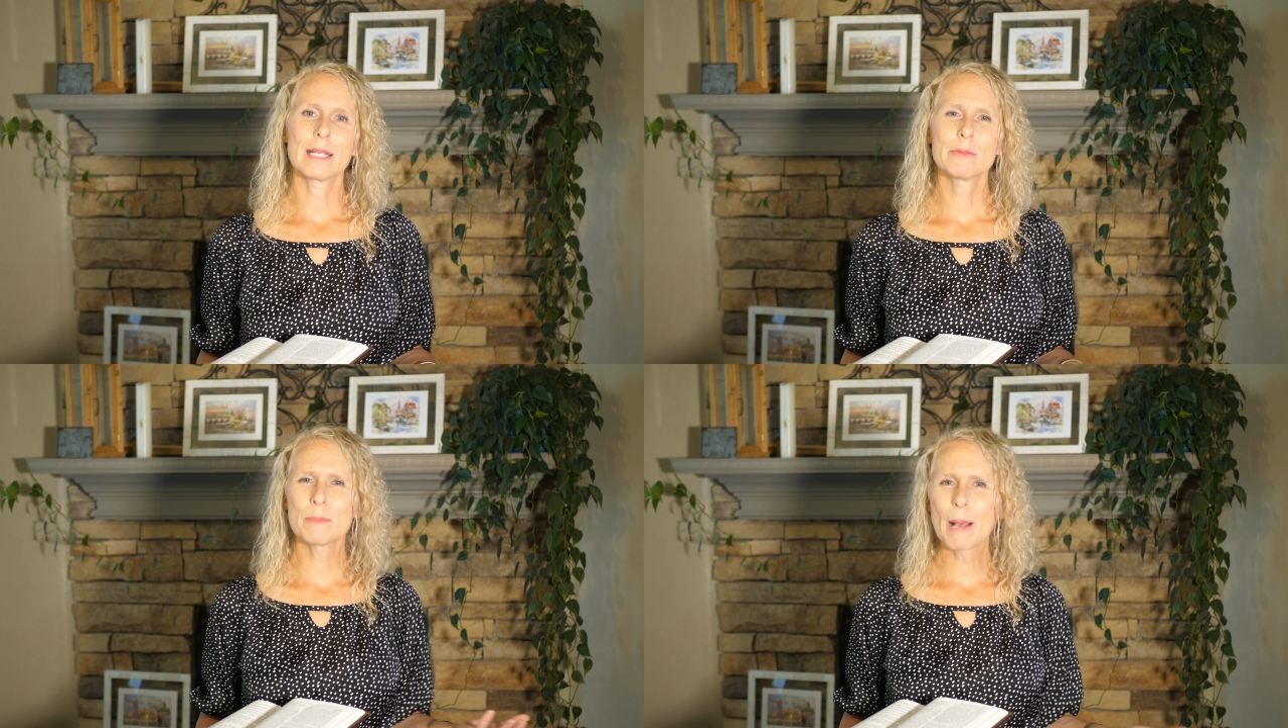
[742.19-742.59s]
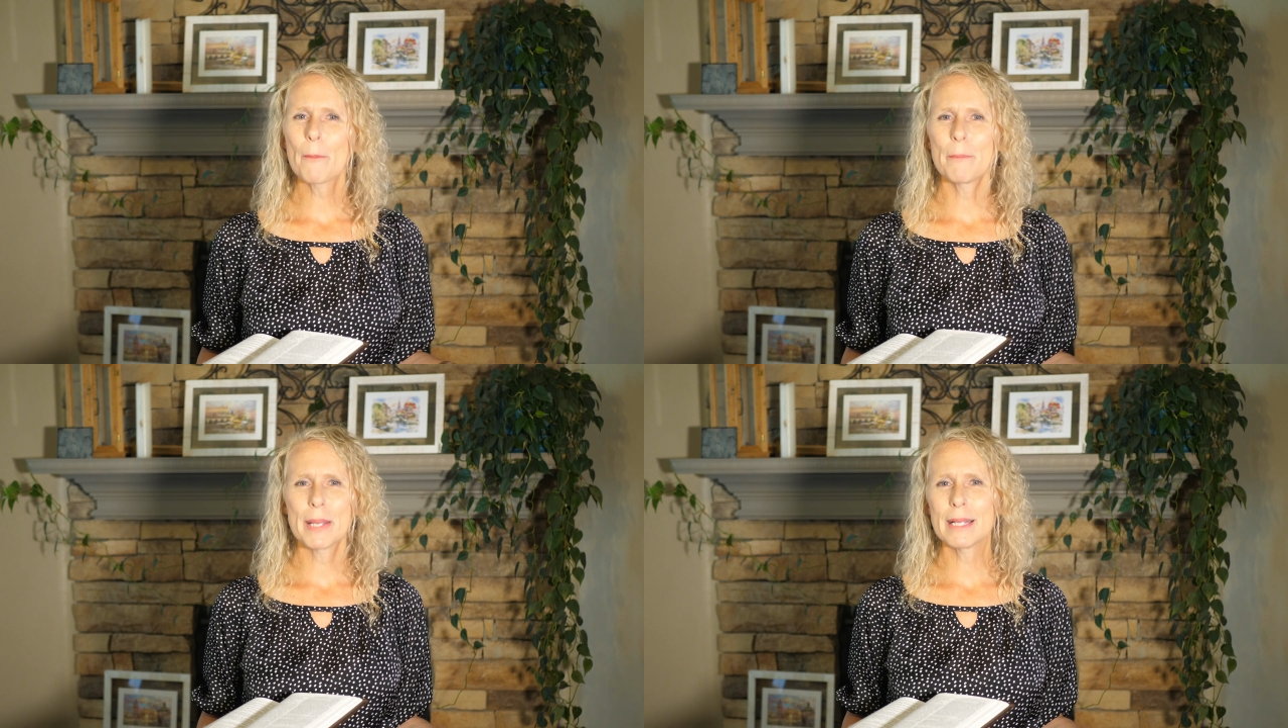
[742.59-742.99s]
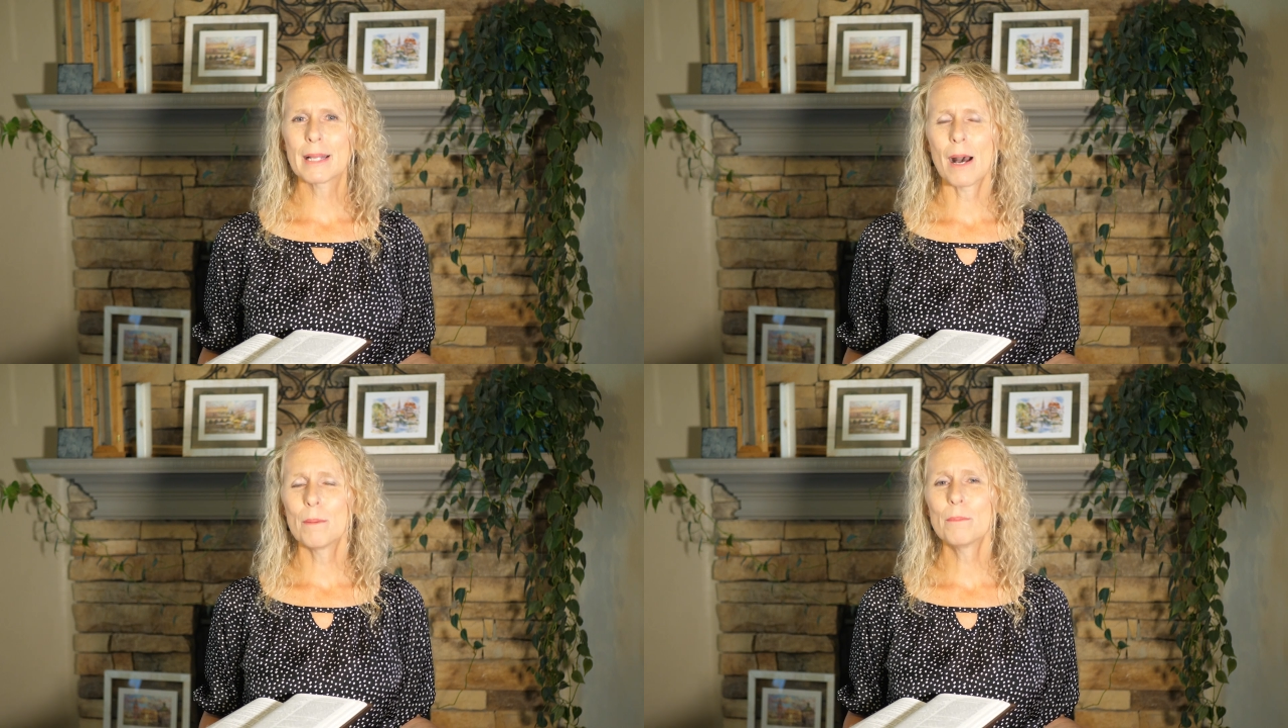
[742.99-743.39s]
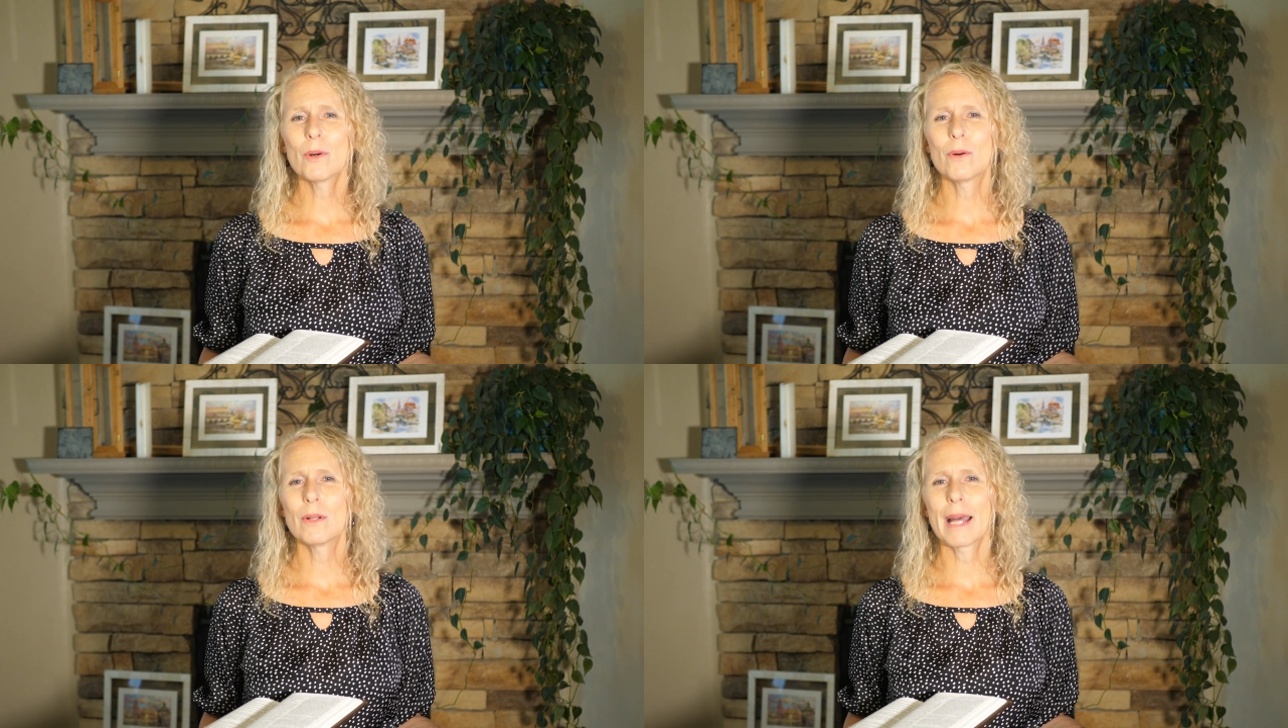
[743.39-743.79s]
It was about being
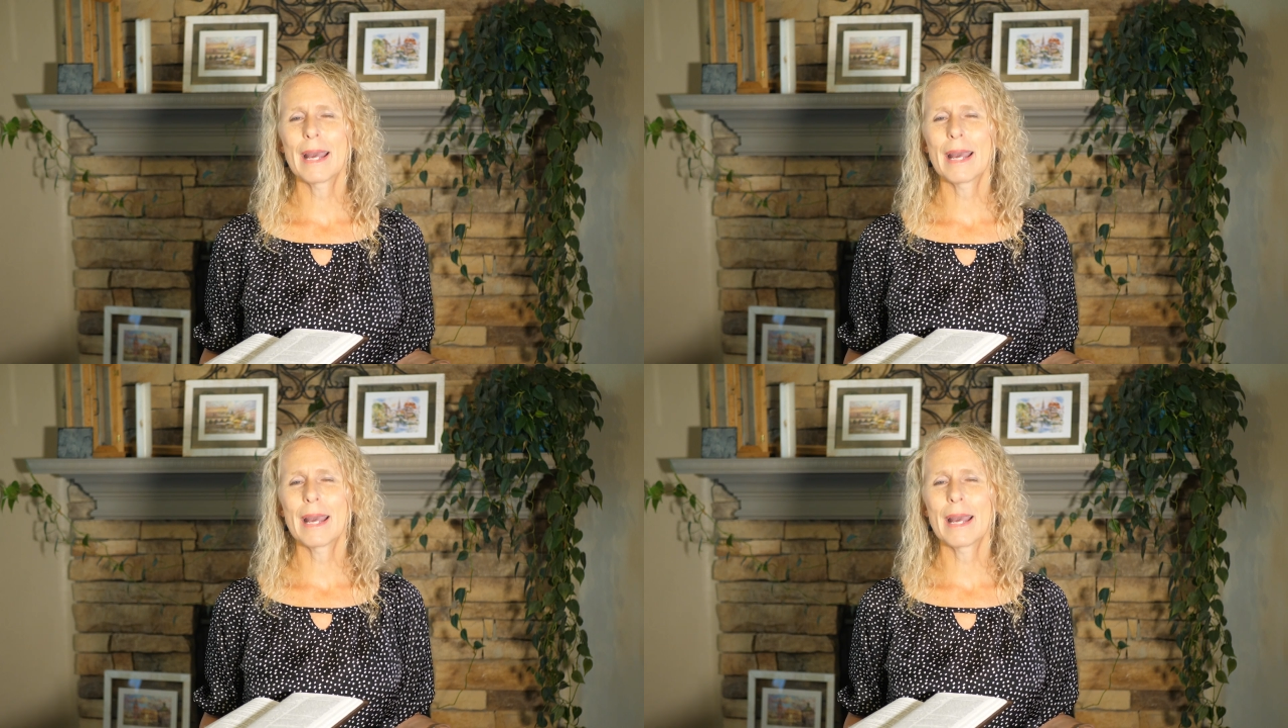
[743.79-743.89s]
humble